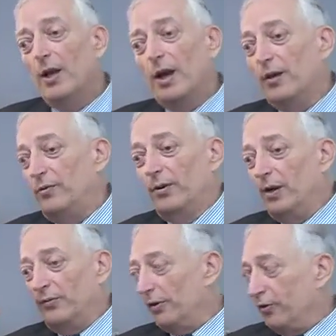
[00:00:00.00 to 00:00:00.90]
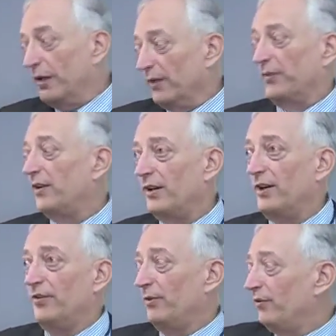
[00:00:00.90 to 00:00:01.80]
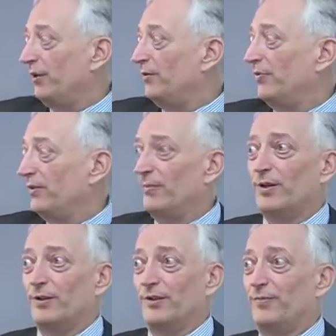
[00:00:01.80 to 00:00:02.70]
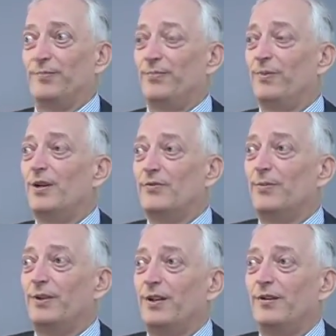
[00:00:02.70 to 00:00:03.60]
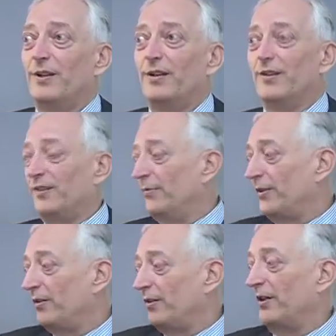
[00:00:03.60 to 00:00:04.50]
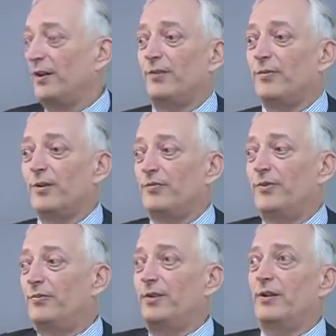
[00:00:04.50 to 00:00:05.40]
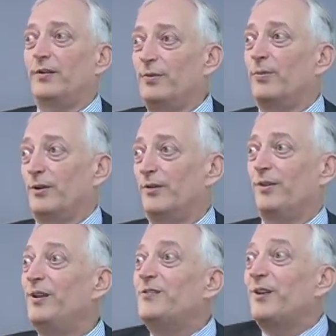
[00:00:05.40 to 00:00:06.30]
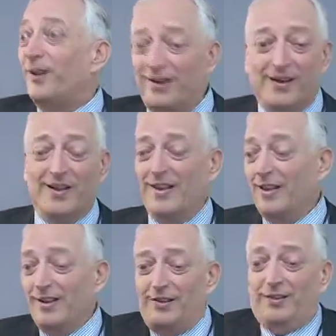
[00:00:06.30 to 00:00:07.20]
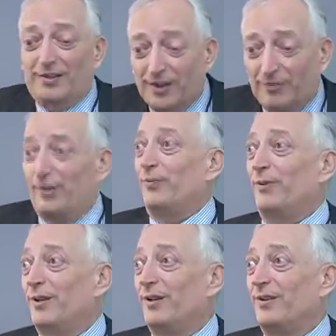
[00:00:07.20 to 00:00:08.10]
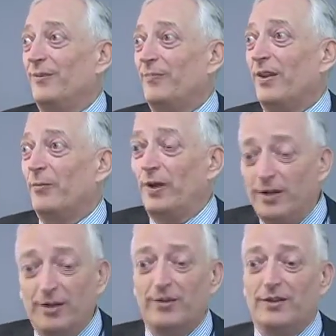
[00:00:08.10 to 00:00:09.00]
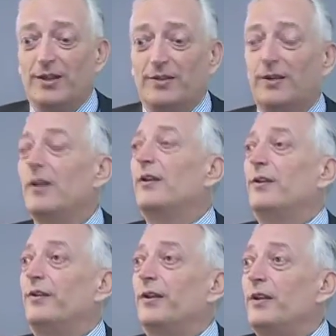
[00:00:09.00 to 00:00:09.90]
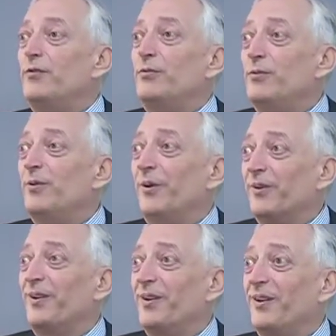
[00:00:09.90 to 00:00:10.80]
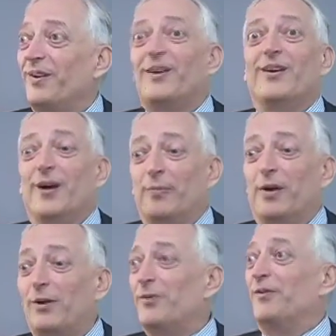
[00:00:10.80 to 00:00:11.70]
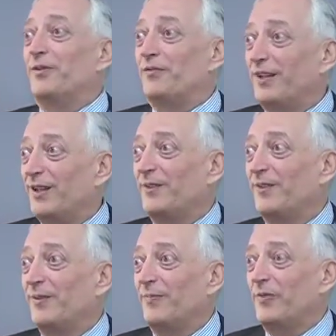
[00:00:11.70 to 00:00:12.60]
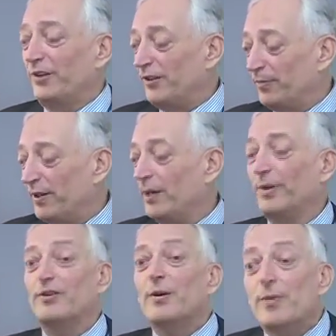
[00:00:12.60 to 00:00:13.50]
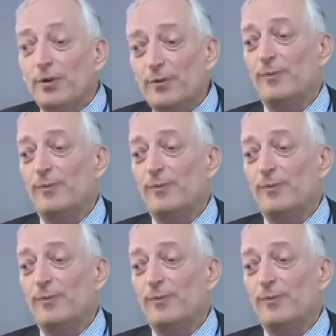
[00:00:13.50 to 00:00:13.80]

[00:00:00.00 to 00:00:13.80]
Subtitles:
I've got 12 slides which show different models over-predicting it, and some of those slides have got 50, 100 models on each slide. None of it's worked. We know that. They do not care about the facts. This has become a taboo.